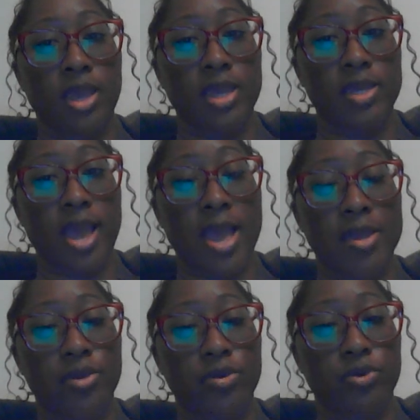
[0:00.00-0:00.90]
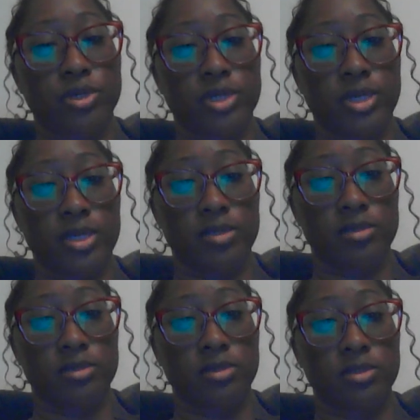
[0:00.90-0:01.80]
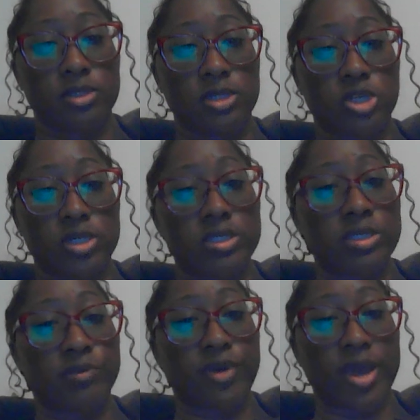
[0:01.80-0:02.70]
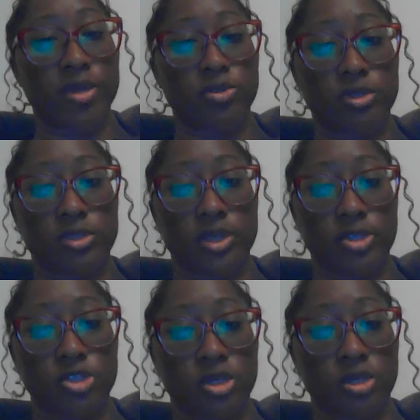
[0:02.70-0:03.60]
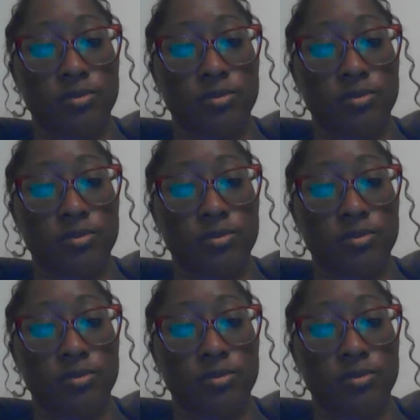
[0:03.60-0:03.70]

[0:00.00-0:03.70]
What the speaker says: and higher order needs, such as self actualization.